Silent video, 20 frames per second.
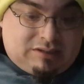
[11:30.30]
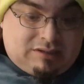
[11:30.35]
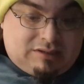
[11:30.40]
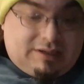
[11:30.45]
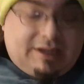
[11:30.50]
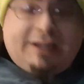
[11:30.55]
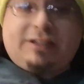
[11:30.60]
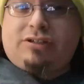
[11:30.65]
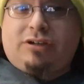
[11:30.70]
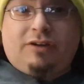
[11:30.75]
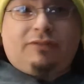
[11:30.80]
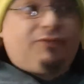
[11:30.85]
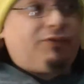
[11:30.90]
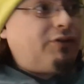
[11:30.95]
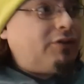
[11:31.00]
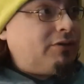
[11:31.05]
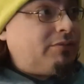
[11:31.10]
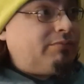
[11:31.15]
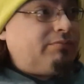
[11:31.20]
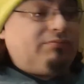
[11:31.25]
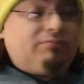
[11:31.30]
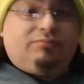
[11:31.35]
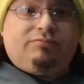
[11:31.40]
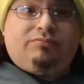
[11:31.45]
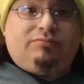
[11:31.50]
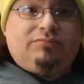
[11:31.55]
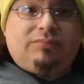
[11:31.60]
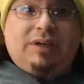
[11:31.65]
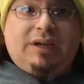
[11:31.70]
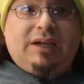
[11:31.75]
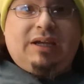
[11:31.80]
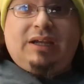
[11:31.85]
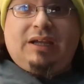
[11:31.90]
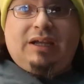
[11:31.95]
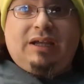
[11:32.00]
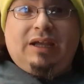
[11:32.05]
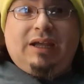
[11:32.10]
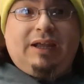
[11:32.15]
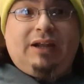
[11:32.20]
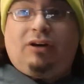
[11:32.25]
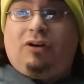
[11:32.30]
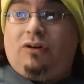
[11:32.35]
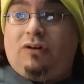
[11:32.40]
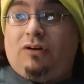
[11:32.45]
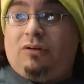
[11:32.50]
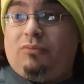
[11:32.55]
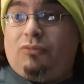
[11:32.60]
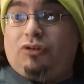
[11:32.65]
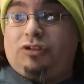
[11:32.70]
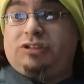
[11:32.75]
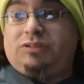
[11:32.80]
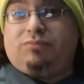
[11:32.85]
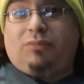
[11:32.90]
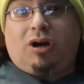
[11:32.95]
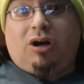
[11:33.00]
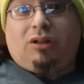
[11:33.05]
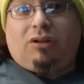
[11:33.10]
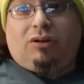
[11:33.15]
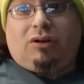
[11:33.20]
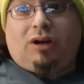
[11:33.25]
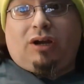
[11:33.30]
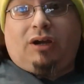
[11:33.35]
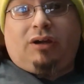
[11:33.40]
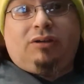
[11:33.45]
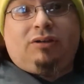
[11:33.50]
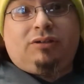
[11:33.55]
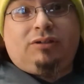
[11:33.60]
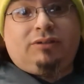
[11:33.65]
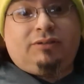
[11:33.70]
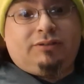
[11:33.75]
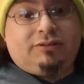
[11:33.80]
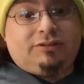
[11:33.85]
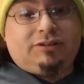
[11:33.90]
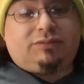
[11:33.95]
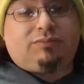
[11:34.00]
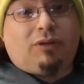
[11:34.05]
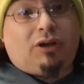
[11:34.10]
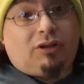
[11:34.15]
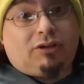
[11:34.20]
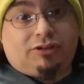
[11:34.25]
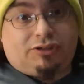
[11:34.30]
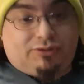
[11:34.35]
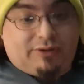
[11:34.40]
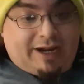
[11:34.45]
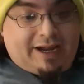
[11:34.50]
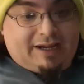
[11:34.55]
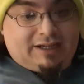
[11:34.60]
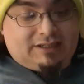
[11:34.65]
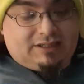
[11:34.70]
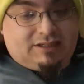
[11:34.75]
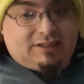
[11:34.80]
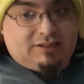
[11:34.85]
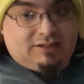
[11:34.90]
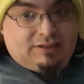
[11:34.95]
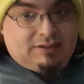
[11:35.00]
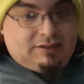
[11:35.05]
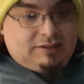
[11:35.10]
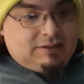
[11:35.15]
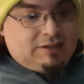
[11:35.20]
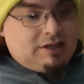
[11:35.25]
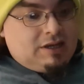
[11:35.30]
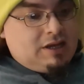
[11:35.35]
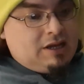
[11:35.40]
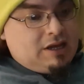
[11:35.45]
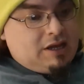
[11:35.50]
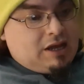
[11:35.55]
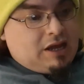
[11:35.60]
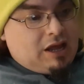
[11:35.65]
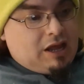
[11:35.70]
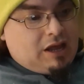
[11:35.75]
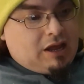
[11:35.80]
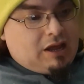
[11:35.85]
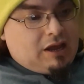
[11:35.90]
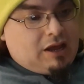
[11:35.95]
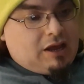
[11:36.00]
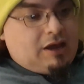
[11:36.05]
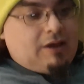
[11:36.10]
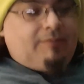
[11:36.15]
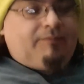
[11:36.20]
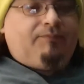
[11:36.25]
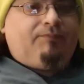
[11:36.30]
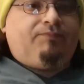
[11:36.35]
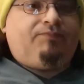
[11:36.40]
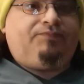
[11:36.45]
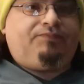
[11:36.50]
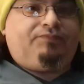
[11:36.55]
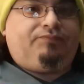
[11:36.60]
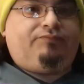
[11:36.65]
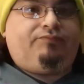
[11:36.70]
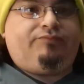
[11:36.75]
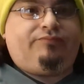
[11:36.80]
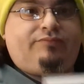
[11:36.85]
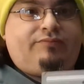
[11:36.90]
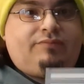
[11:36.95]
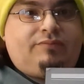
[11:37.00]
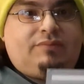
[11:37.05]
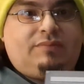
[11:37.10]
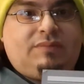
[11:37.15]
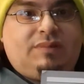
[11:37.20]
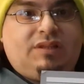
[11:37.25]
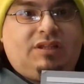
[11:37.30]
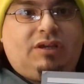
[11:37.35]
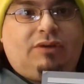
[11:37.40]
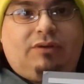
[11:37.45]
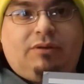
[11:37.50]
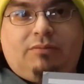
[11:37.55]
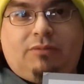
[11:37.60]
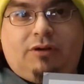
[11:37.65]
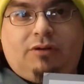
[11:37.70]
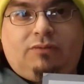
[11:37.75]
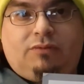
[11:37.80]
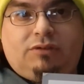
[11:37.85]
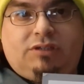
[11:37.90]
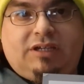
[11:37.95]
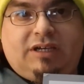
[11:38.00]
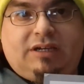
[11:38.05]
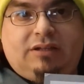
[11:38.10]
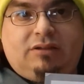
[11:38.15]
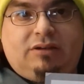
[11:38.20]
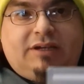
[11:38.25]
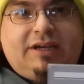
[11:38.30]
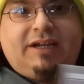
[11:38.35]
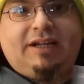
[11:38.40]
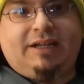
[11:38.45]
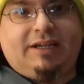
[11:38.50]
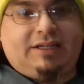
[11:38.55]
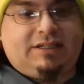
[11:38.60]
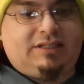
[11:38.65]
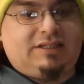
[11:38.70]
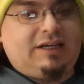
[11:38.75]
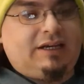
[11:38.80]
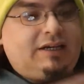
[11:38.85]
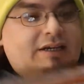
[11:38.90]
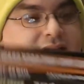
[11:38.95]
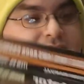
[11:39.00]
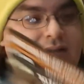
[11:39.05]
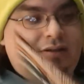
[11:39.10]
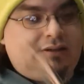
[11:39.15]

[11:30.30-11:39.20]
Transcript: it's good for in-home or smaller tracks. The remote, we'll take a look at it in a second.